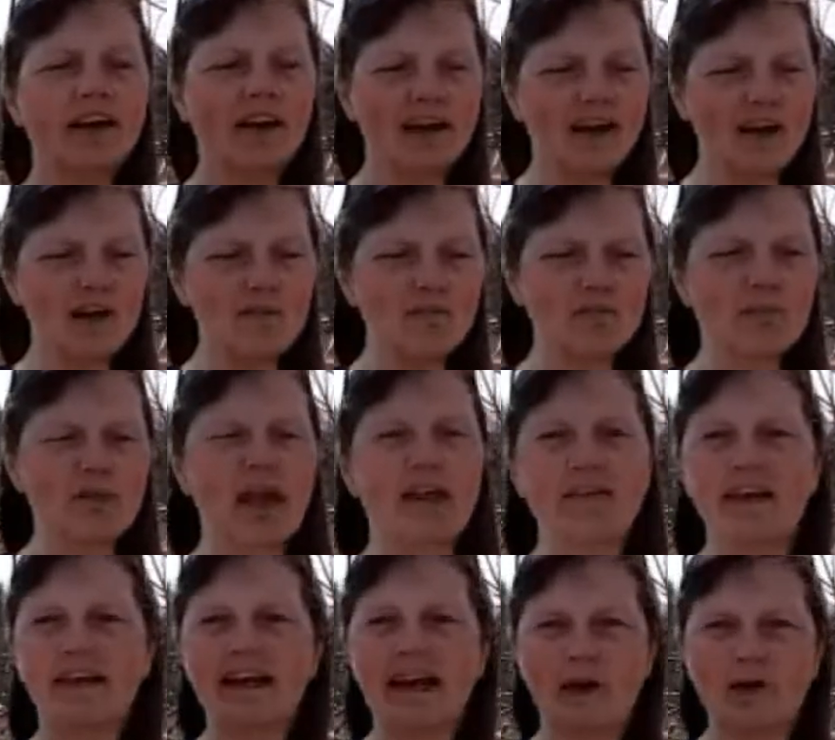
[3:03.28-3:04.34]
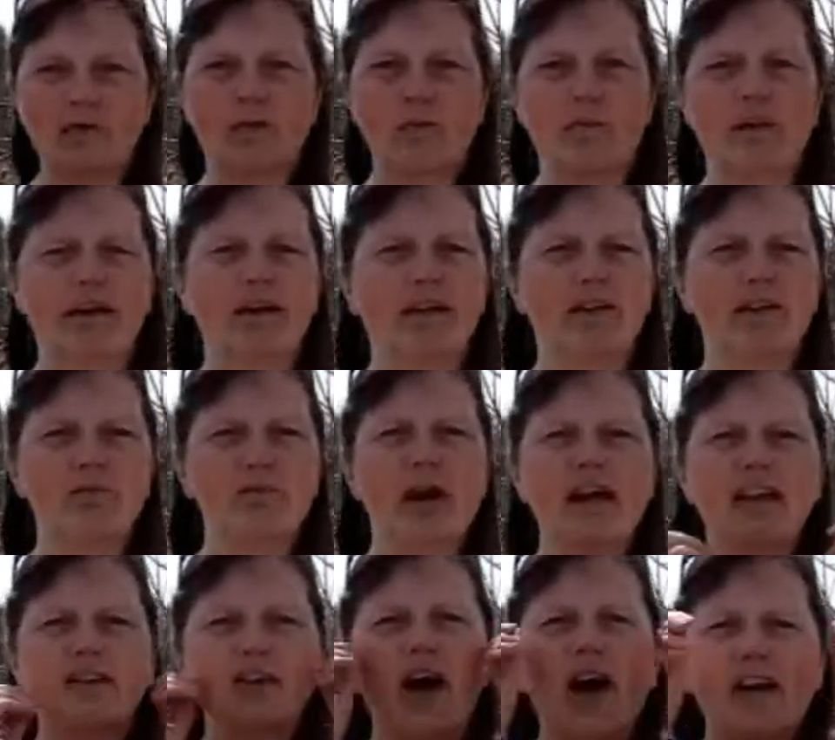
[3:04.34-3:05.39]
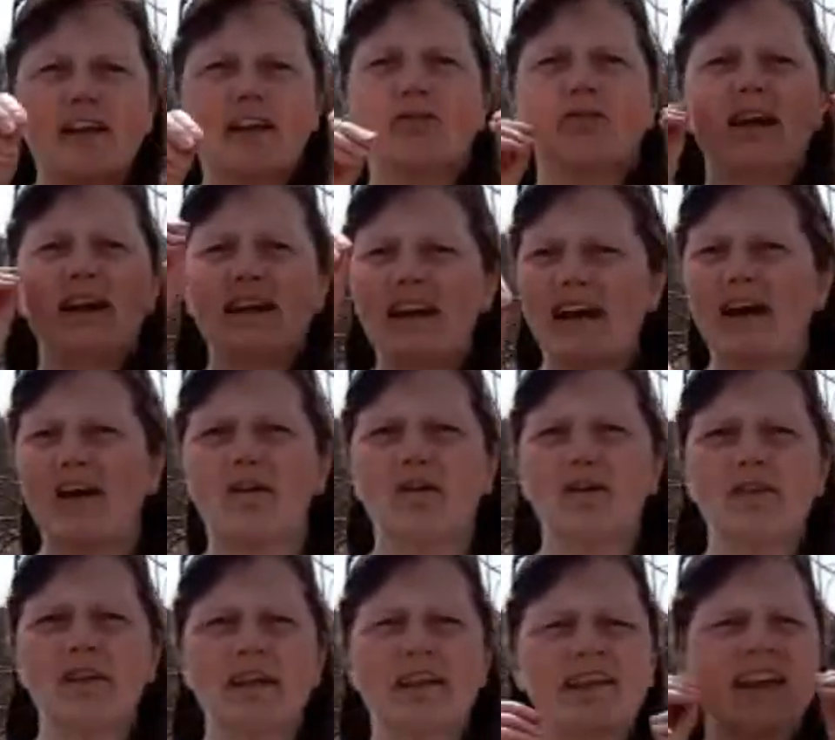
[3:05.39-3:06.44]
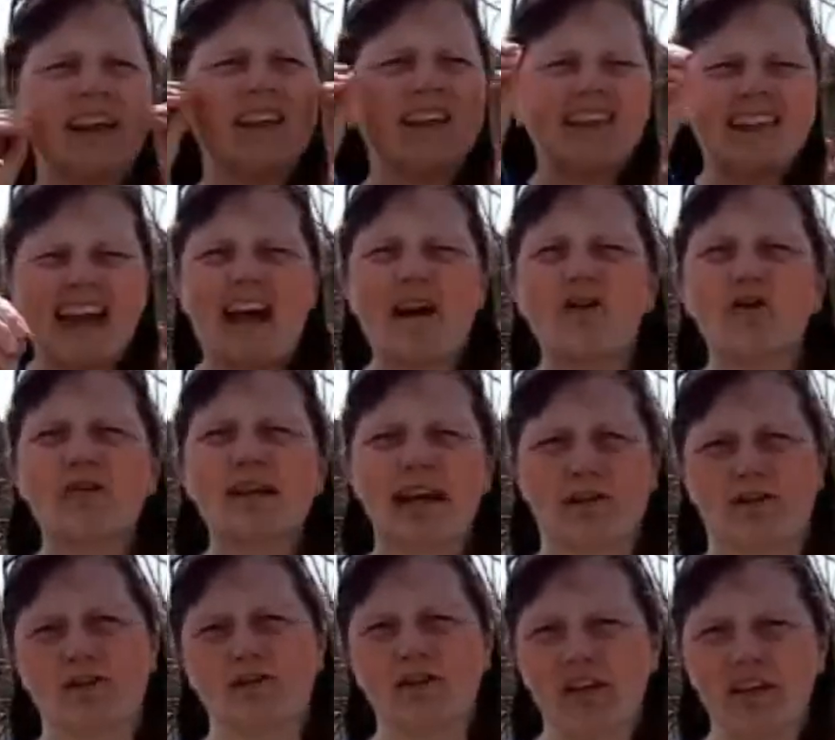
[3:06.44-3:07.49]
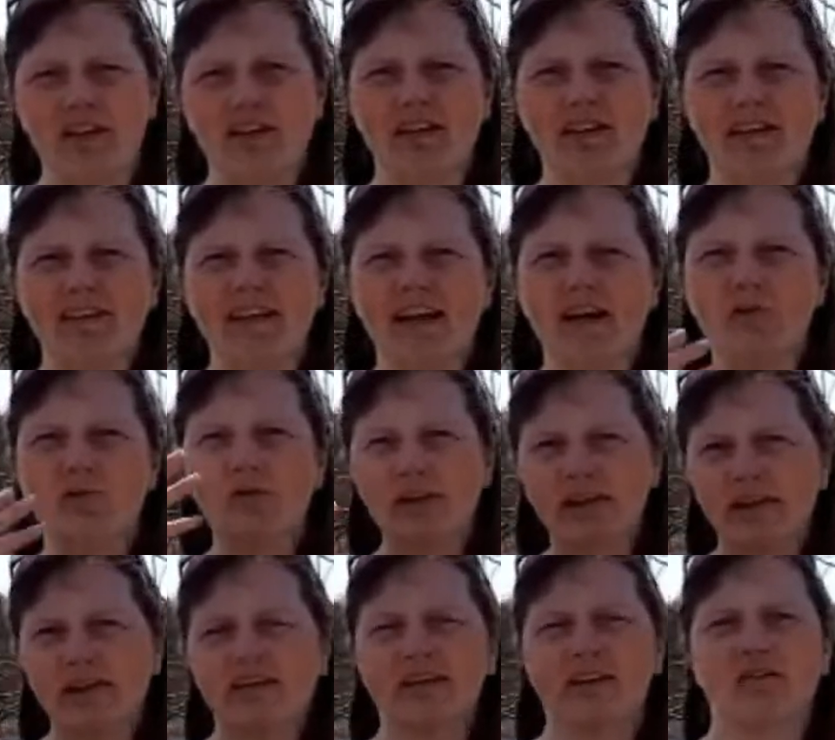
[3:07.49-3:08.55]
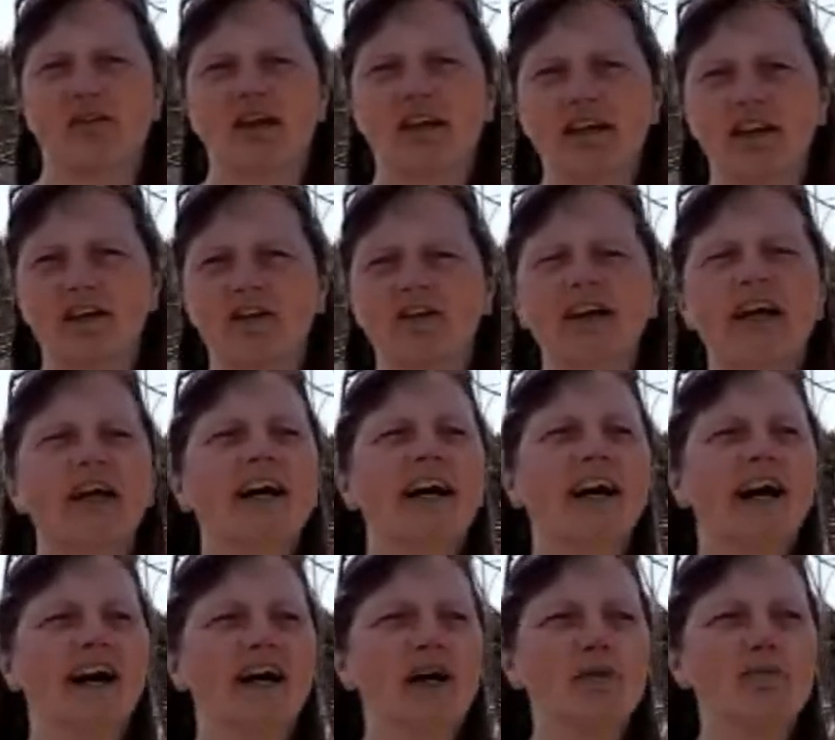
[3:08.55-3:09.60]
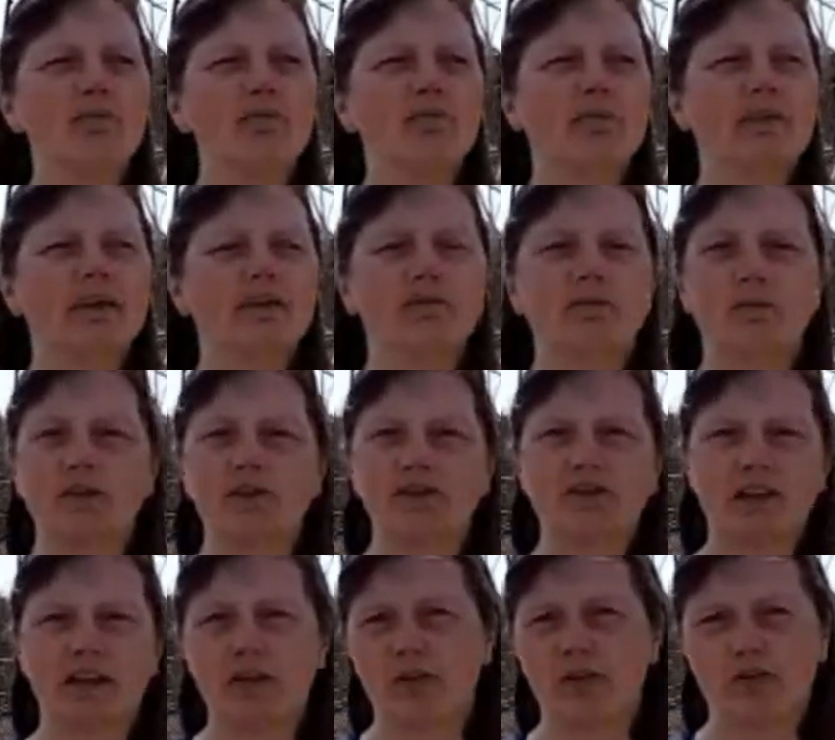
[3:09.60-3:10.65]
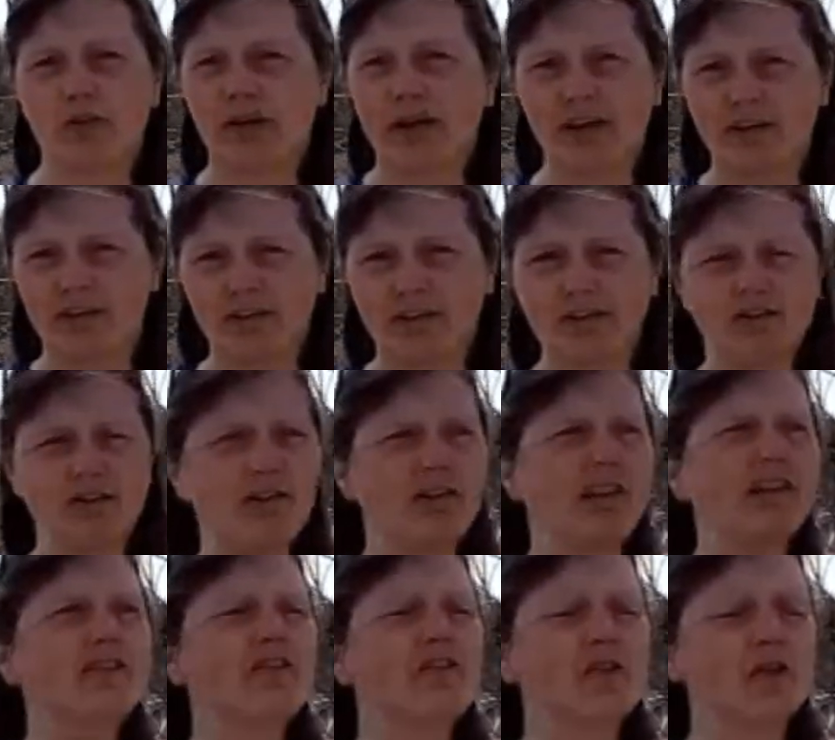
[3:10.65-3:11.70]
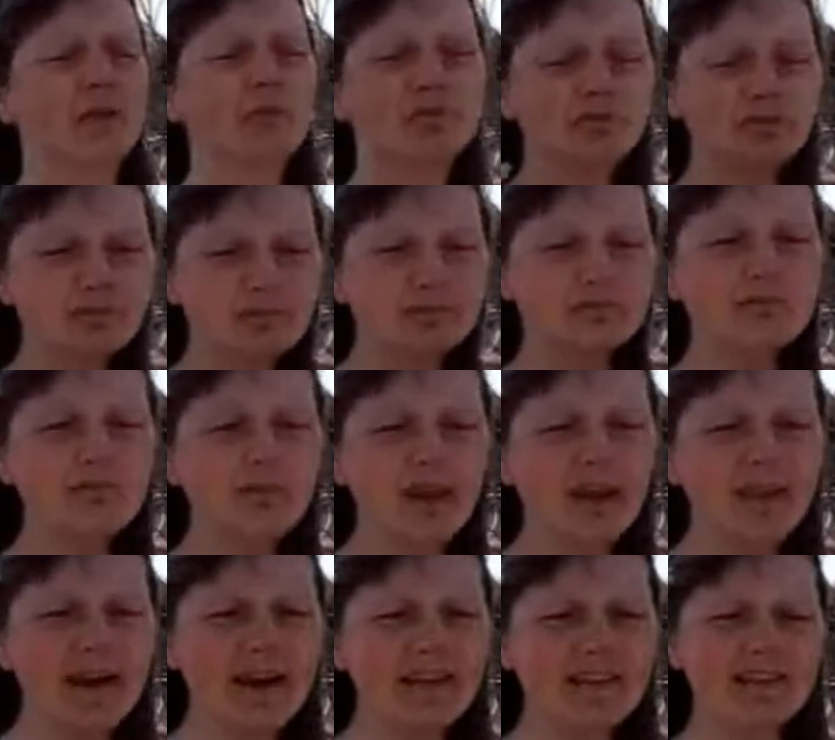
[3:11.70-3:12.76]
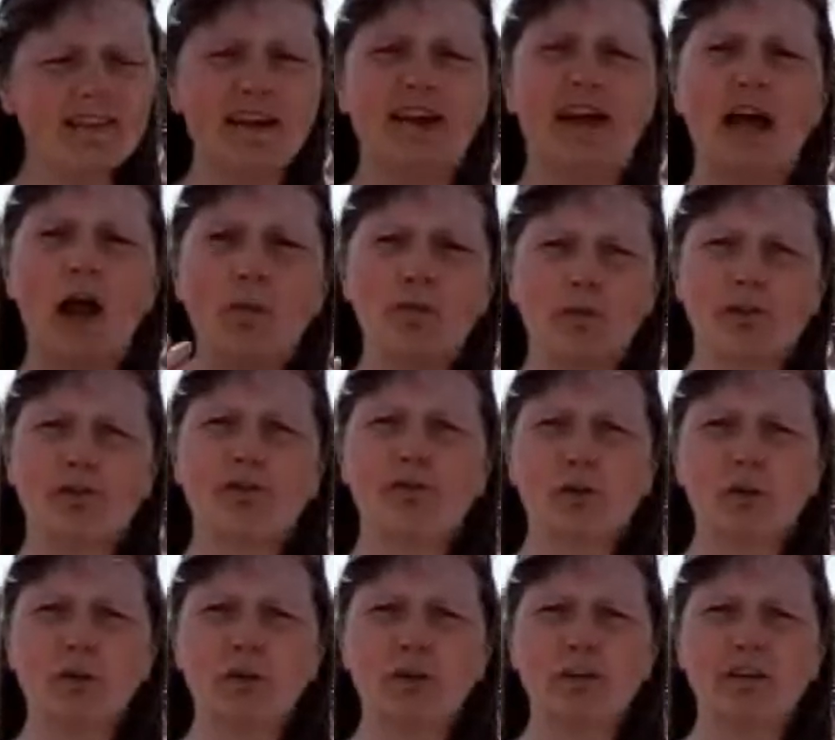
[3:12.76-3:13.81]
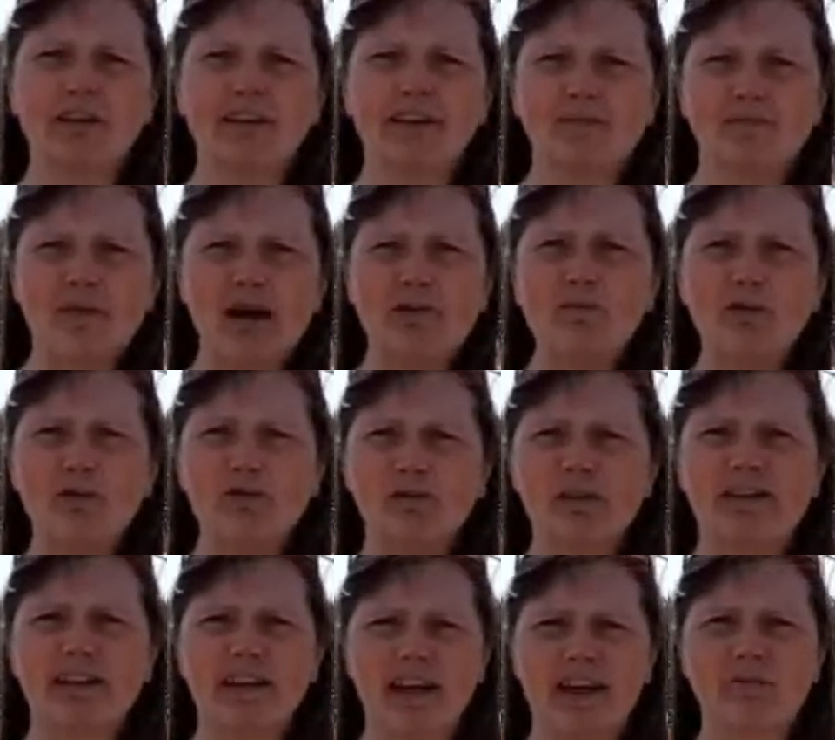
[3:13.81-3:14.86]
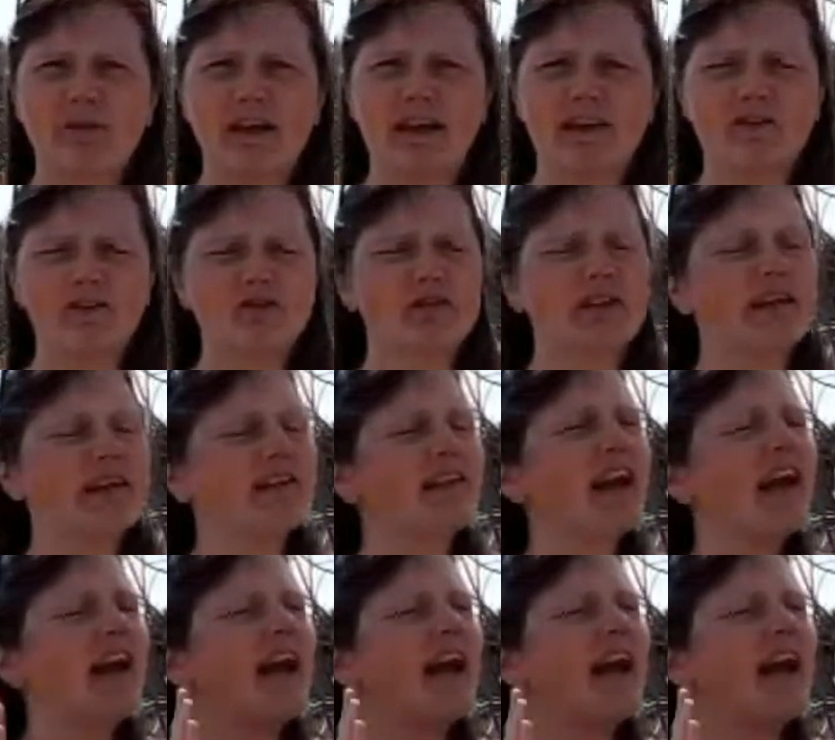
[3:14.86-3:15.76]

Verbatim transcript: um, and then out from there. My talking right now, that's like sound energy that I'm releasing right now, um, which I also had a delicious lunch. So that's helping to fuel my movement and my energy release.